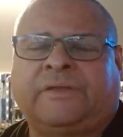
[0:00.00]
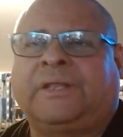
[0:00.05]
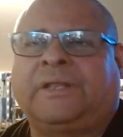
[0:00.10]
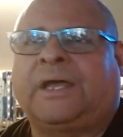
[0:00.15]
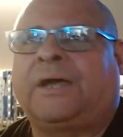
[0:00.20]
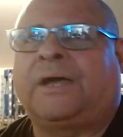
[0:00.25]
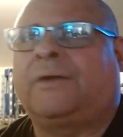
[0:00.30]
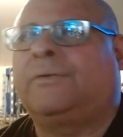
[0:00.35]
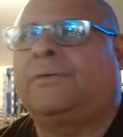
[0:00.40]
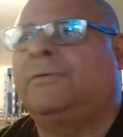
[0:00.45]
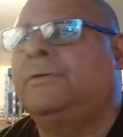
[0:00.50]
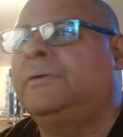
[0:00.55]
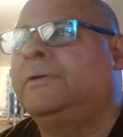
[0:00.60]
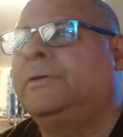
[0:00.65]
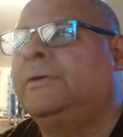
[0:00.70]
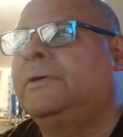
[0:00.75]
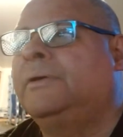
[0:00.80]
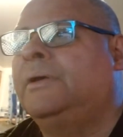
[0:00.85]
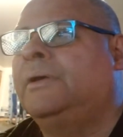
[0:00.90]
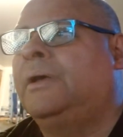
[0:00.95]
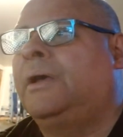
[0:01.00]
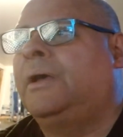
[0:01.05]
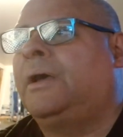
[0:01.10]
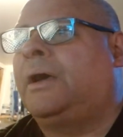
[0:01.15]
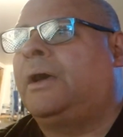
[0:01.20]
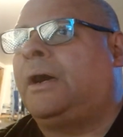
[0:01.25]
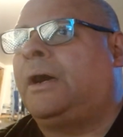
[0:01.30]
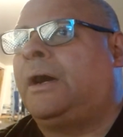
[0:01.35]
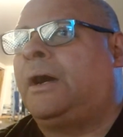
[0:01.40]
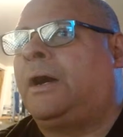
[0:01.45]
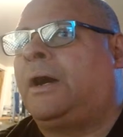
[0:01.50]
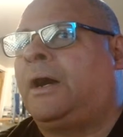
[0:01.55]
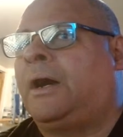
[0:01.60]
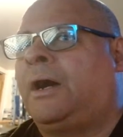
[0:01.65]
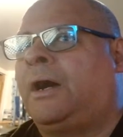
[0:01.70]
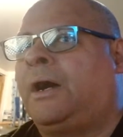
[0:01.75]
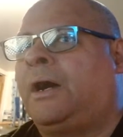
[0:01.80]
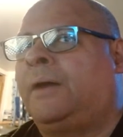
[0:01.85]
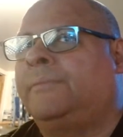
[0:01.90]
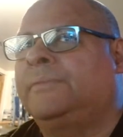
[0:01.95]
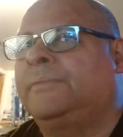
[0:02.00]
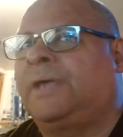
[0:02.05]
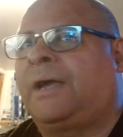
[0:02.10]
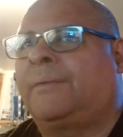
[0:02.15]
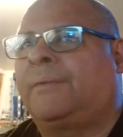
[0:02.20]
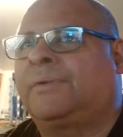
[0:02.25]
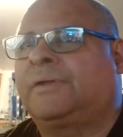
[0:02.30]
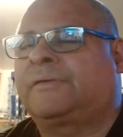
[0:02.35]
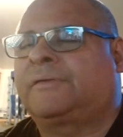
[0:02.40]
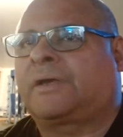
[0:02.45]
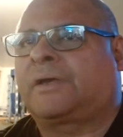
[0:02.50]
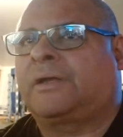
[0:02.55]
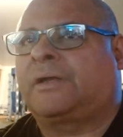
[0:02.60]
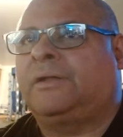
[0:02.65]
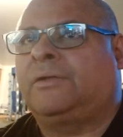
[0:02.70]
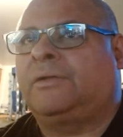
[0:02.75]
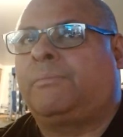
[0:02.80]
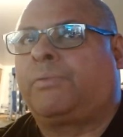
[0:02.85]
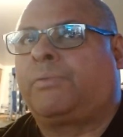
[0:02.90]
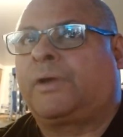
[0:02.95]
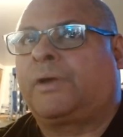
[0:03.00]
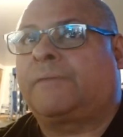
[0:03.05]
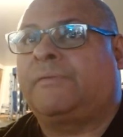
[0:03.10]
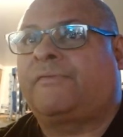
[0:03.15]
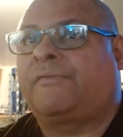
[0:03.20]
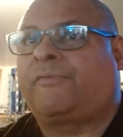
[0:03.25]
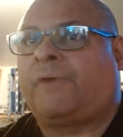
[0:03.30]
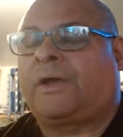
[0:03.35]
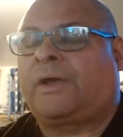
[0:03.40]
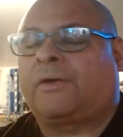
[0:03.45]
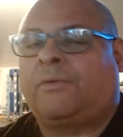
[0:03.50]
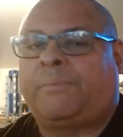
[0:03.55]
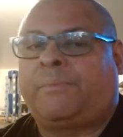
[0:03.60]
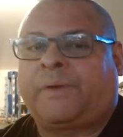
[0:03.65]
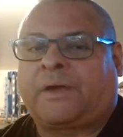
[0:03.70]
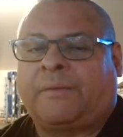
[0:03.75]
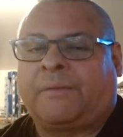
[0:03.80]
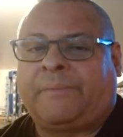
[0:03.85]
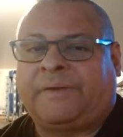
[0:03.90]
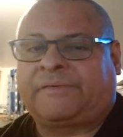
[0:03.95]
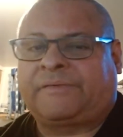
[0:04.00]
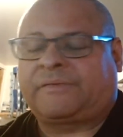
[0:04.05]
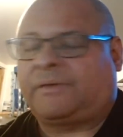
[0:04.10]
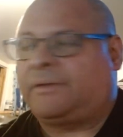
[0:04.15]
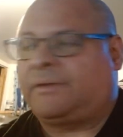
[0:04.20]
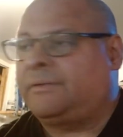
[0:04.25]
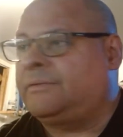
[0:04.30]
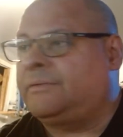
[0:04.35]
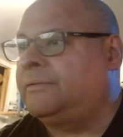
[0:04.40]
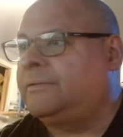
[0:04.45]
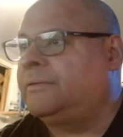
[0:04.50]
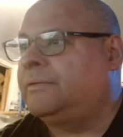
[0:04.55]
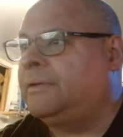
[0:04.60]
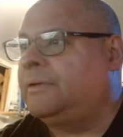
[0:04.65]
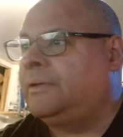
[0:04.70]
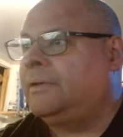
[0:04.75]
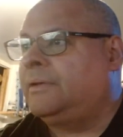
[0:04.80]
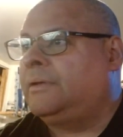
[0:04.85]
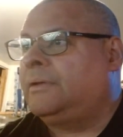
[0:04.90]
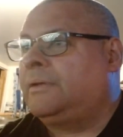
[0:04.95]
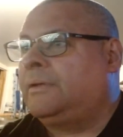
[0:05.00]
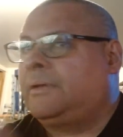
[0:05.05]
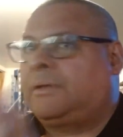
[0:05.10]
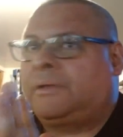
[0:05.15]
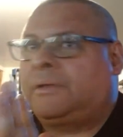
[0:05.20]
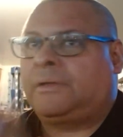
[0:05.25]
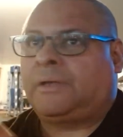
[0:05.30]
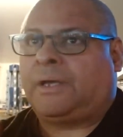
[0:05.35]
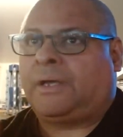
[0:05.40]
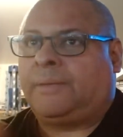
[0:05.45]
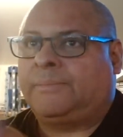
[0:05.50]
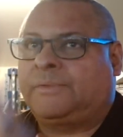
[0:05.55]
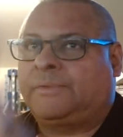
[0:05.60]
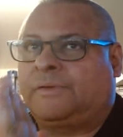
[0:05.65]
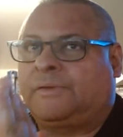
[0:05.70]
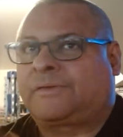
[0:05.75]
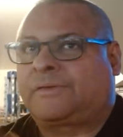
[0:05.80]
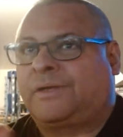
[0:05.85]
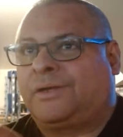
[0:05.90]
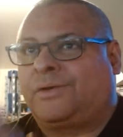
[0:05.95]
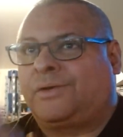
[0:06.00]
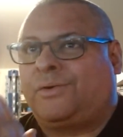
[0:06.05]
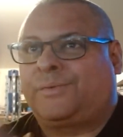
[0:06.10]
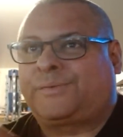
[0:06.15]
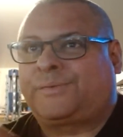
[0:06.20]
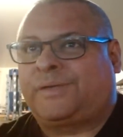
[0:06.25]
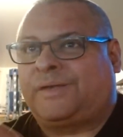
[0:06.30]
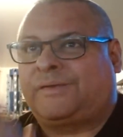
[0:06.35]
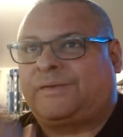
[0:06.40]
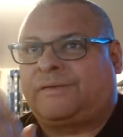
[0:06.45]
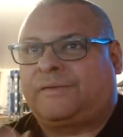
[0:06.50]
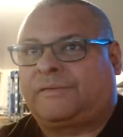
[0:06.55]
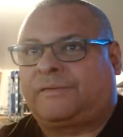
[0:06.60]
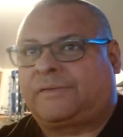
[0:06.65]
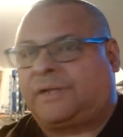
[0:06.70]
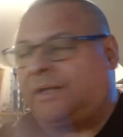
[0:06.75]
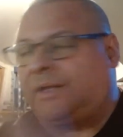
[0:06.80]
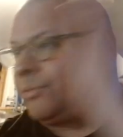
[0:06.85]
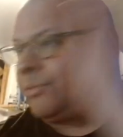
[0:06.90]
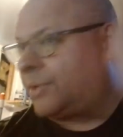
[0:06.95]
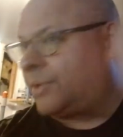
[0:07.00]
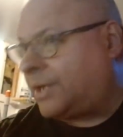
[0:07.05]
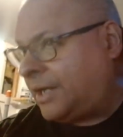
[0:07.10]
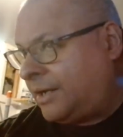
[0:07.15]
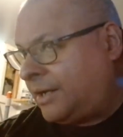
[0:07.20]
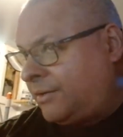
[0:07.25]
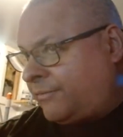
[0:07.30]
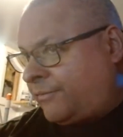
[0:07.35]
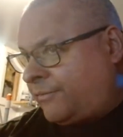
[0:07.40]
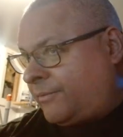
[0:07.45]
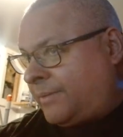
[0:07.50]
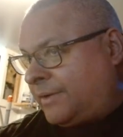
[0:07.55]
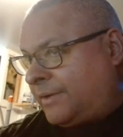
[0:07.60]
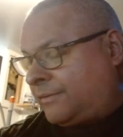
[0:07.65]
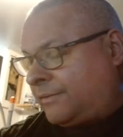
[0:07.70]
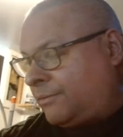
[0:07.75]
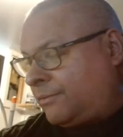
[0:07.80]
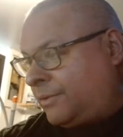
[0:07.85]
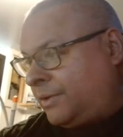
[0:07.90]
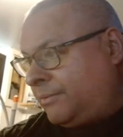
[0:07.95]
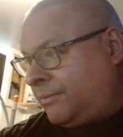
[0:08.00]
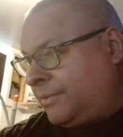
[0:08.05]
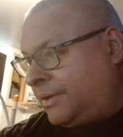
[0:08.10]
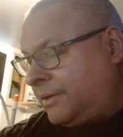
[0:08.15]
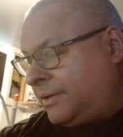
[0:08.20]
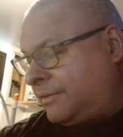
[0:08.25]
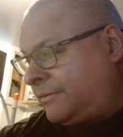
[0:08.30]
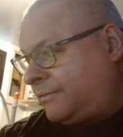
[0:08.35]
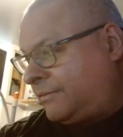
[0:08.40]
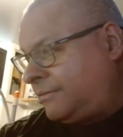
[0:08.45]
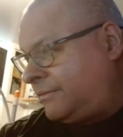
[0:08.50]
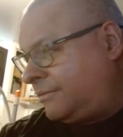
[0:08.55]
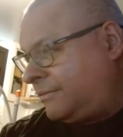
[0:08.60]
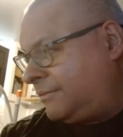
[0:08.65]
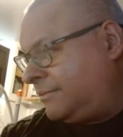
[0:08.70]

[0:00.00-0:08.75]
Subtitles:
now. Yeah, I'm gonna take a little break before I go pick up my son. I'm just gonna go upstairs and sit on the recliner for about 20 minutes,